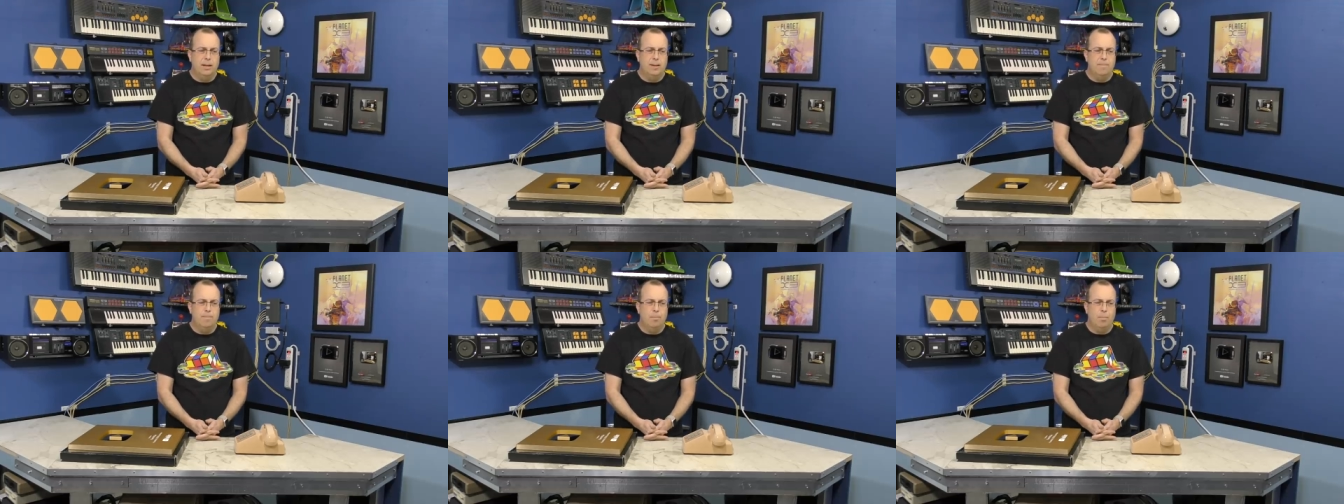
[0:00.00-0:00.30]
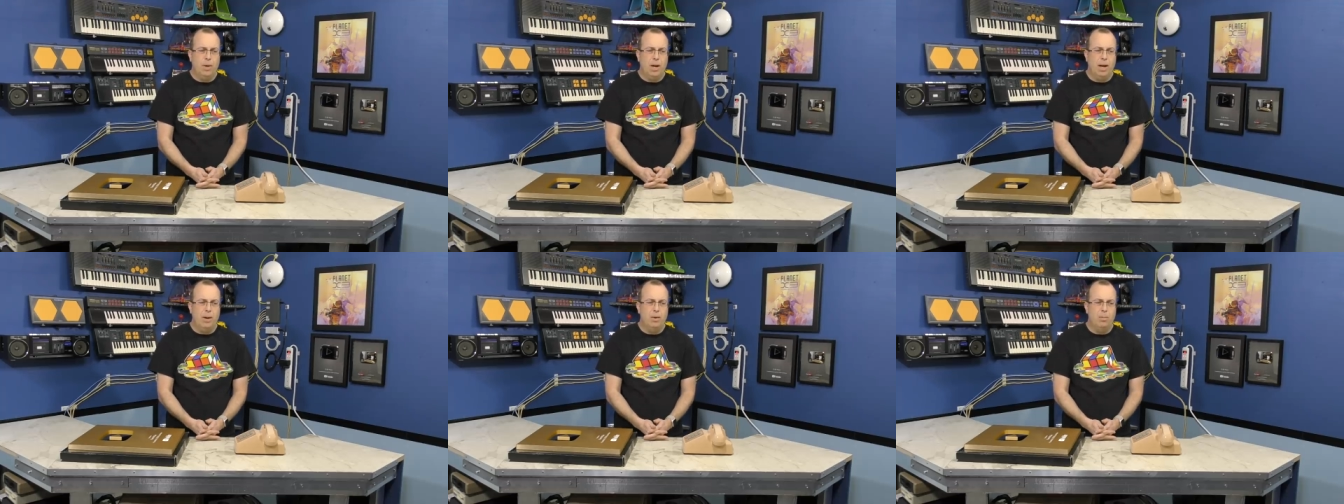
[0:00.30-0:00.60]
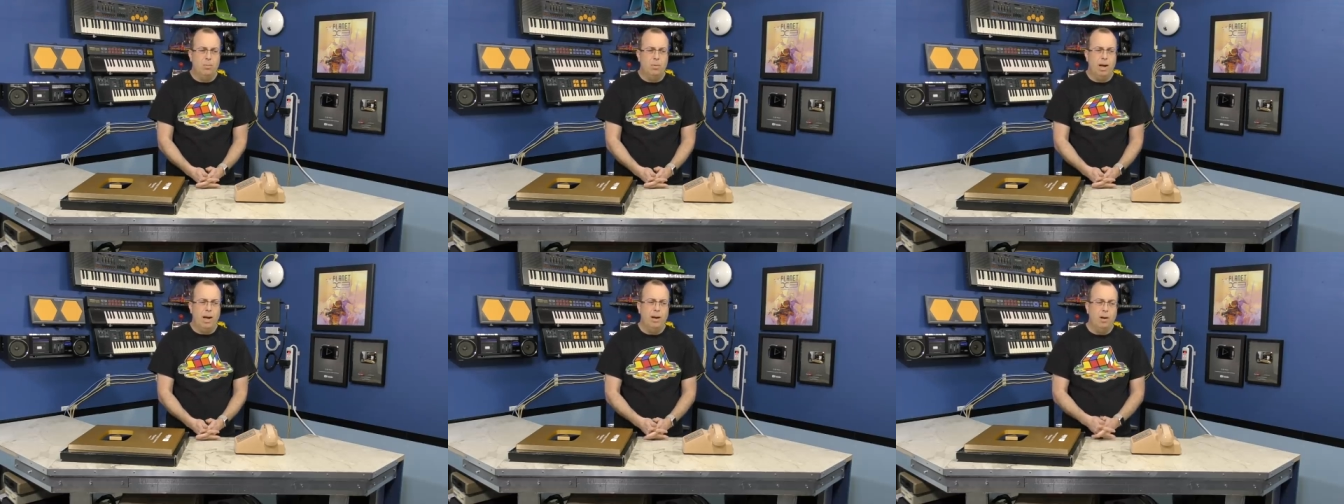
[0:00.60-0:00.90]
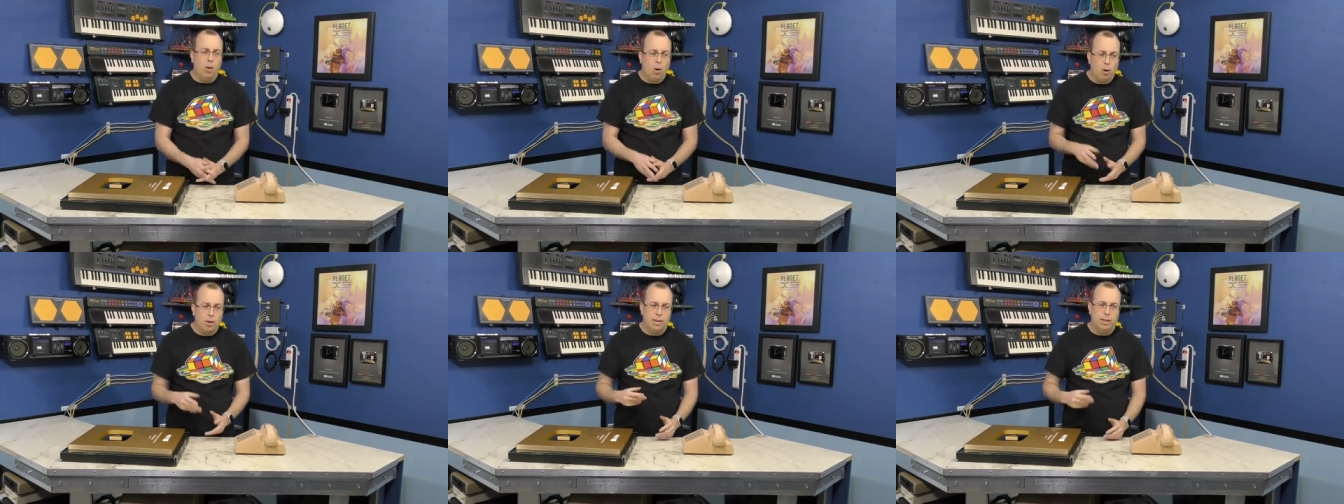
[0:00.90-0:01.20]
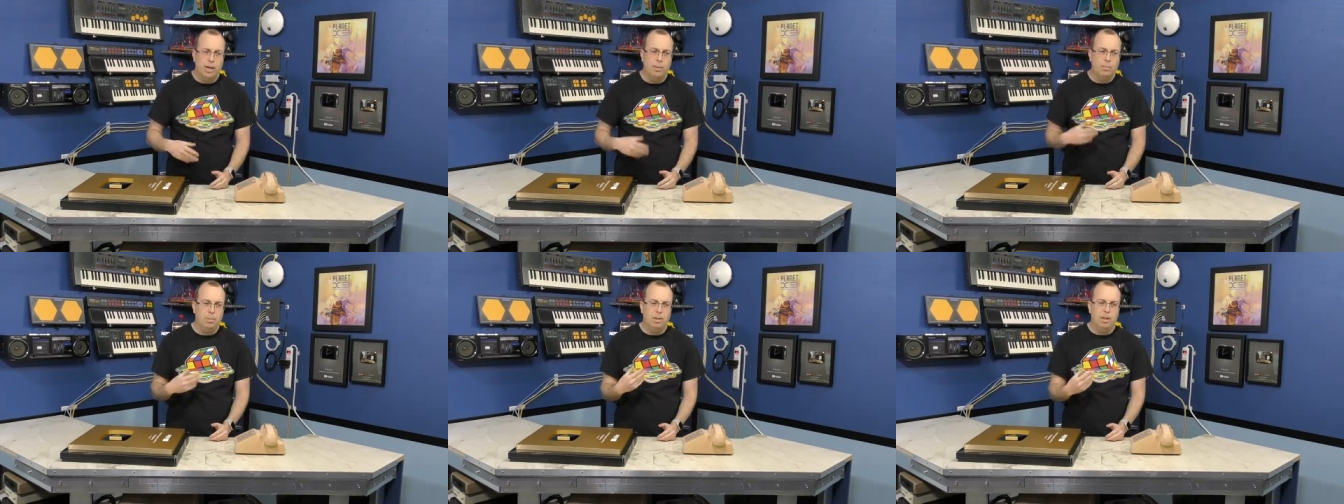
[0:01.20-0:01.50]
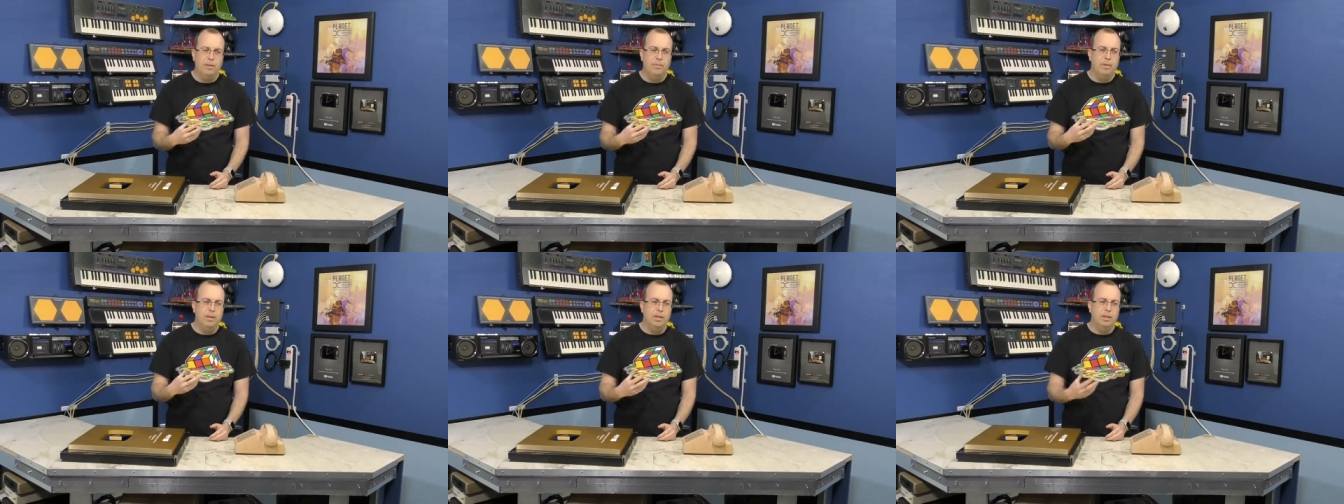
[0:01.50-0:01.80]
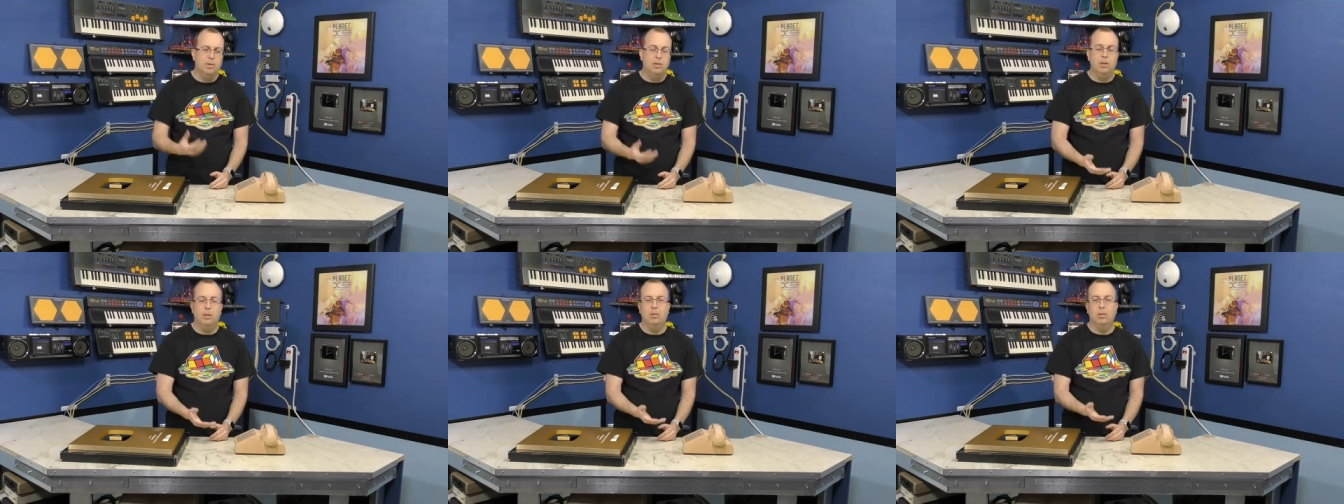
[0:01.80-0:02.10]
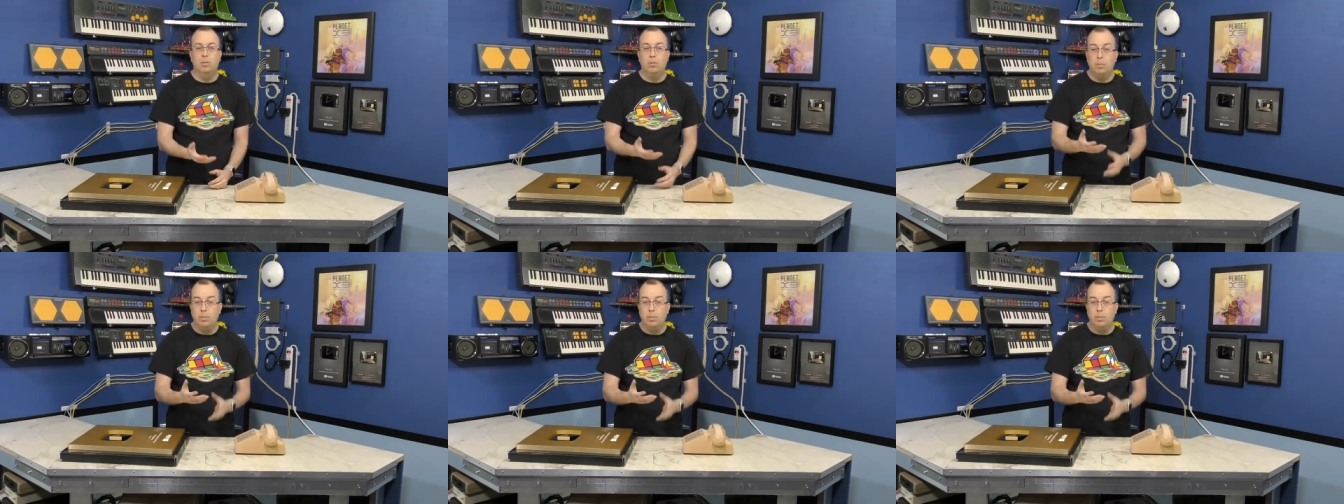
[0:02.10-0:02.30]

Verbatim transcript: and I had a hard time believing that Sheldon